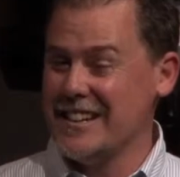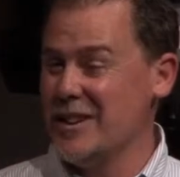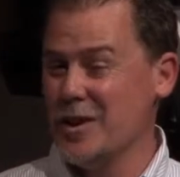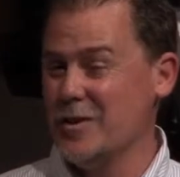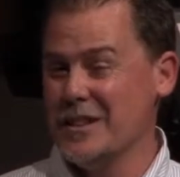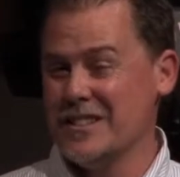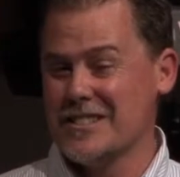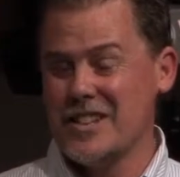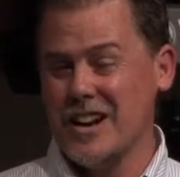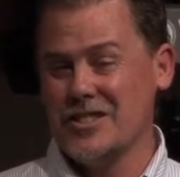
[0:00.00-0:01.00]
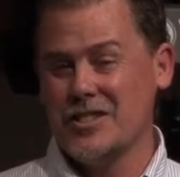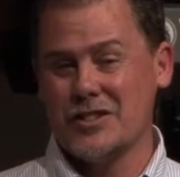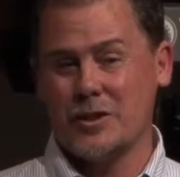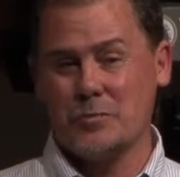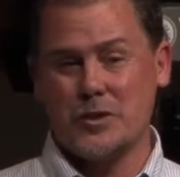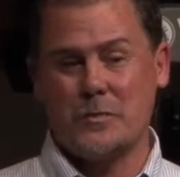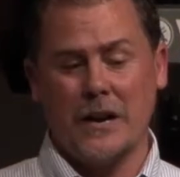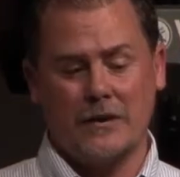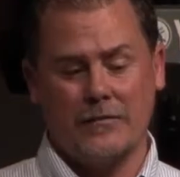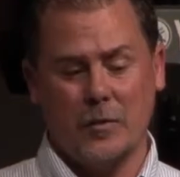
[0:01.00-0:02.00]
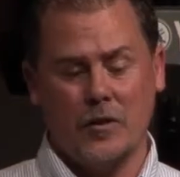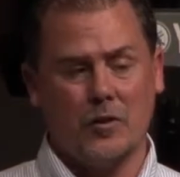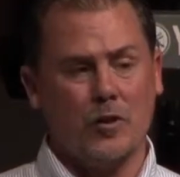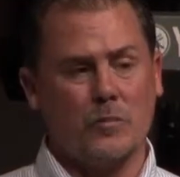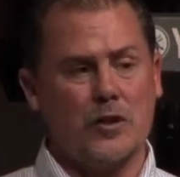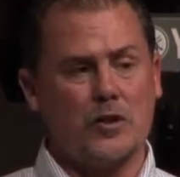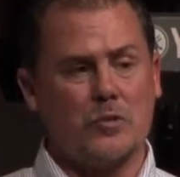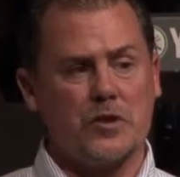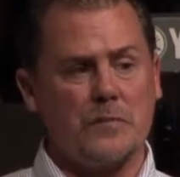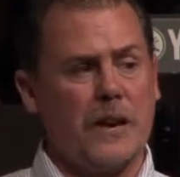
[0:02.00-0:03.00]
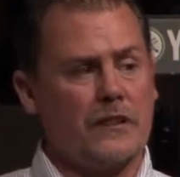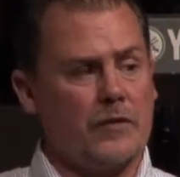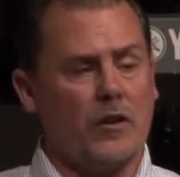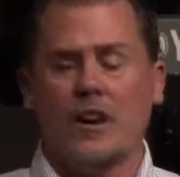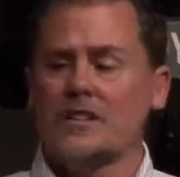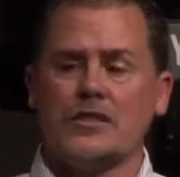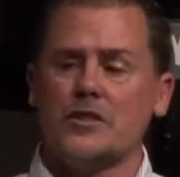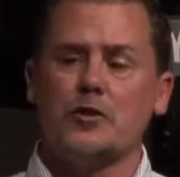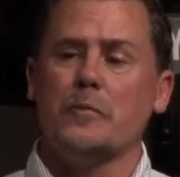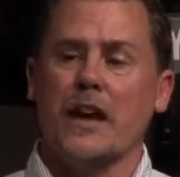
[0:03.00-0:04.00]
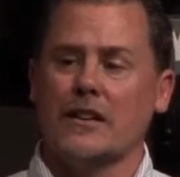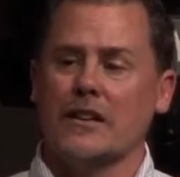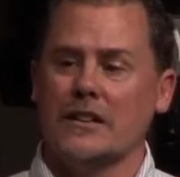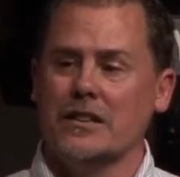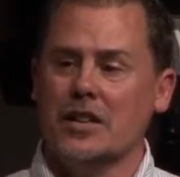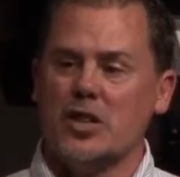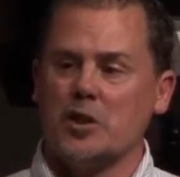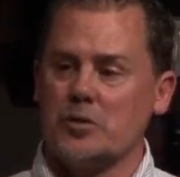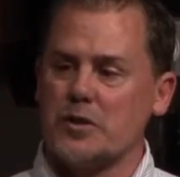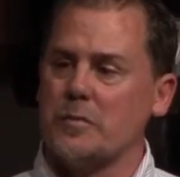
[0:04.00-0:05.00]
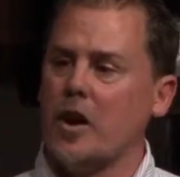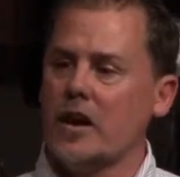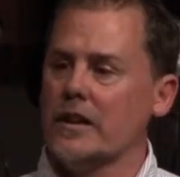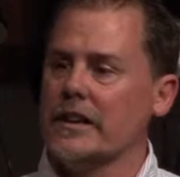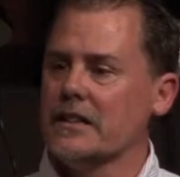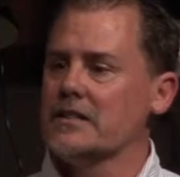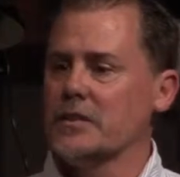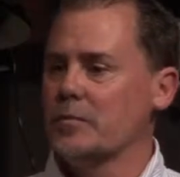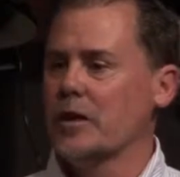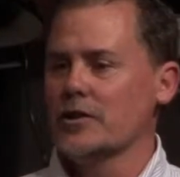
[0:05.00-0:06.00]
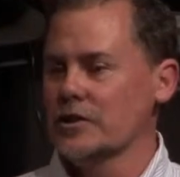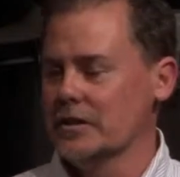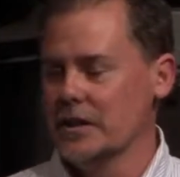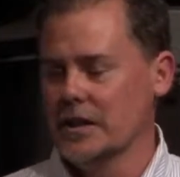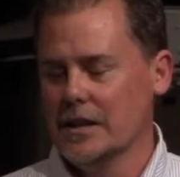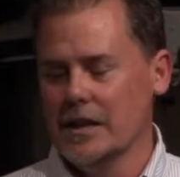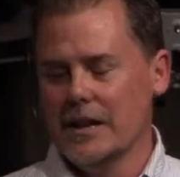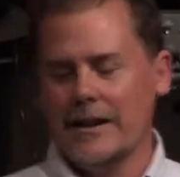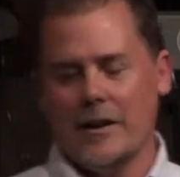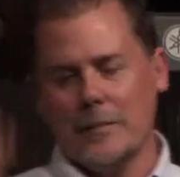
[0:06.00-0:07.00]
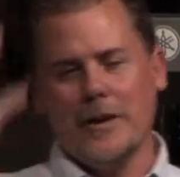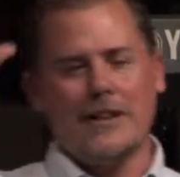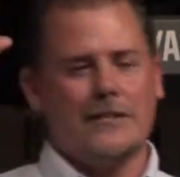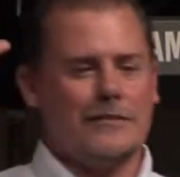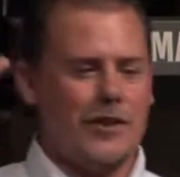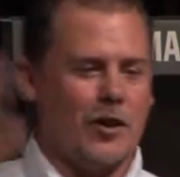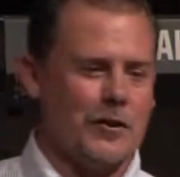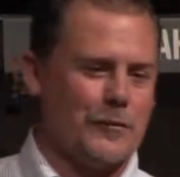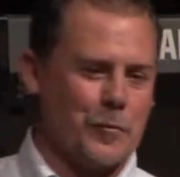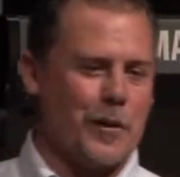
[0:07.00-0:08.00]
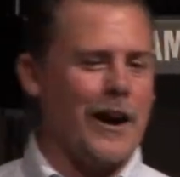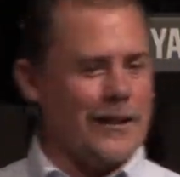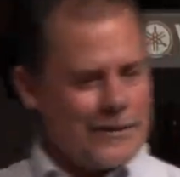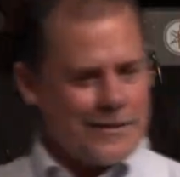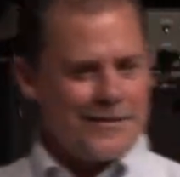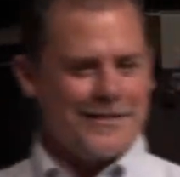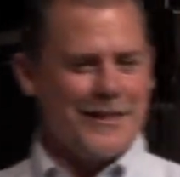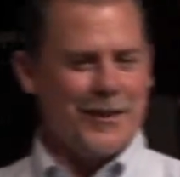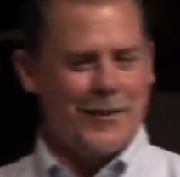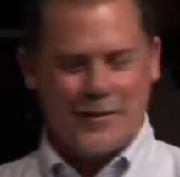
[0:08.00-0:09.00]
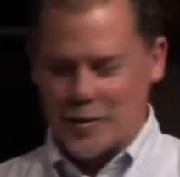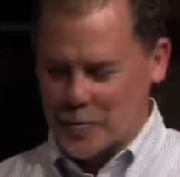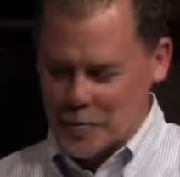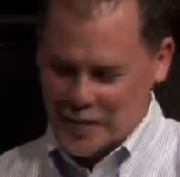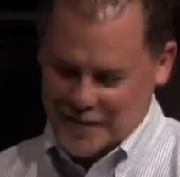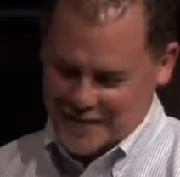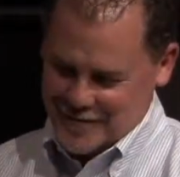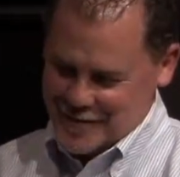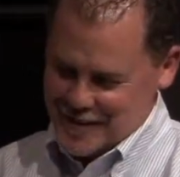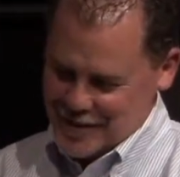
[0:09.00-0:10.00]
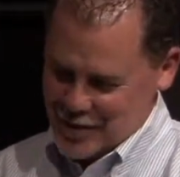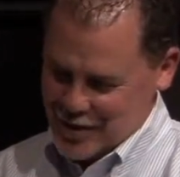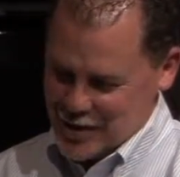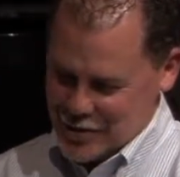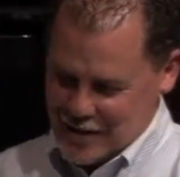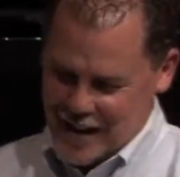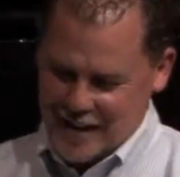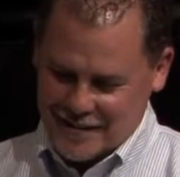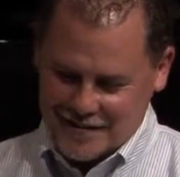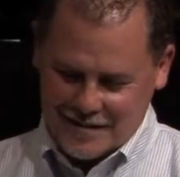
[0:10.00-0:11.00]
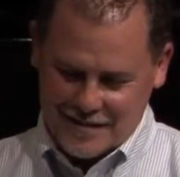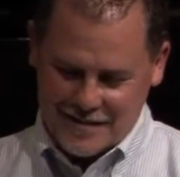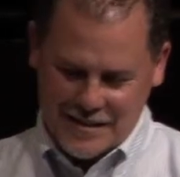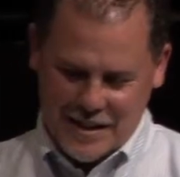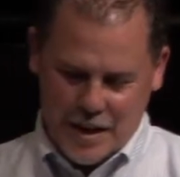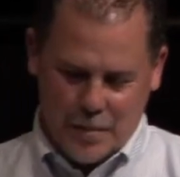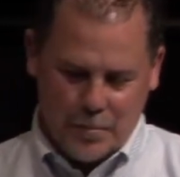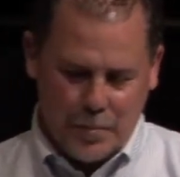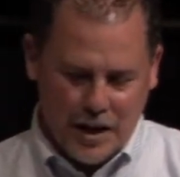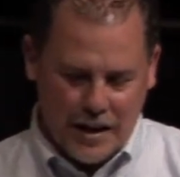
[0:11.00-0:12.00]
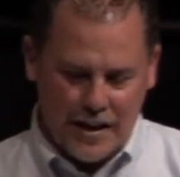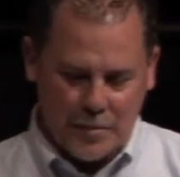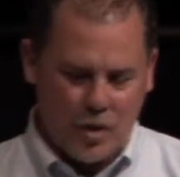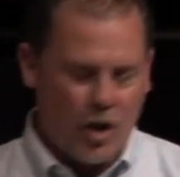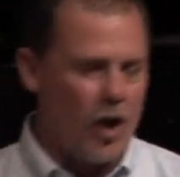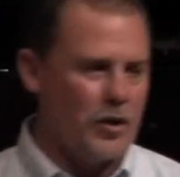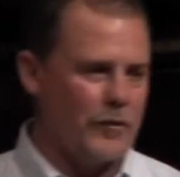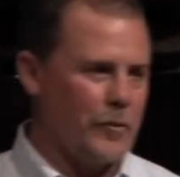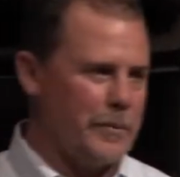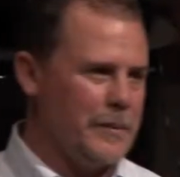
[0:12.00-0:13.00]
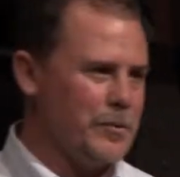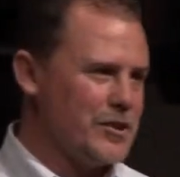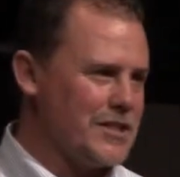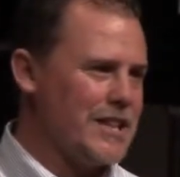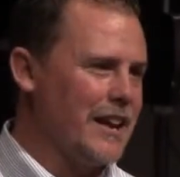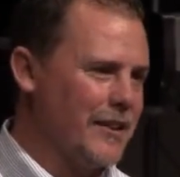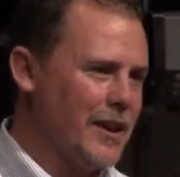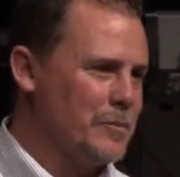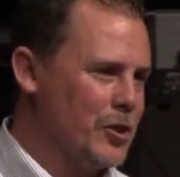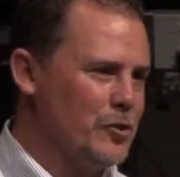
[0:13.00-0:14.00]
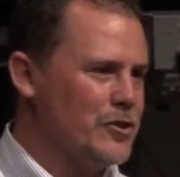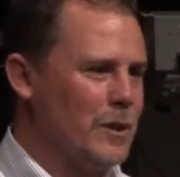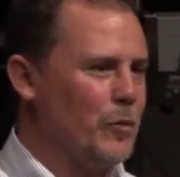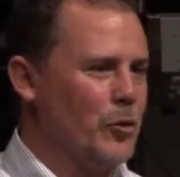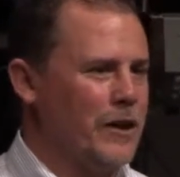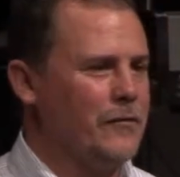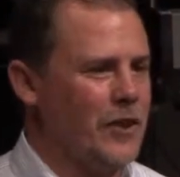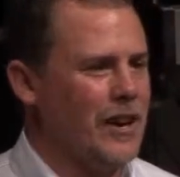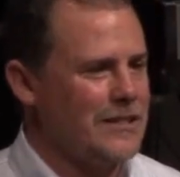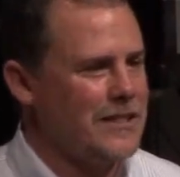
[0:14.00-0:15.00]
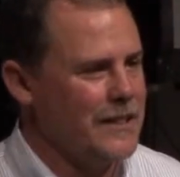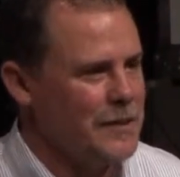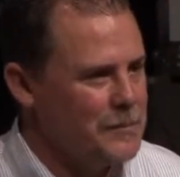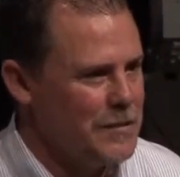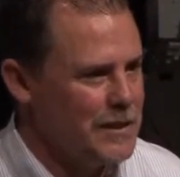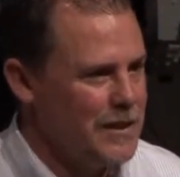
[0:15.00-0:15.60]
they know that it's not just a respect for her, but it's a respect for us as humanity to respond against oppression. Now, I'm not calling for riots, don't worry, we're not going to do that. But I am calling for people to stand up to do something great for God's kingdom.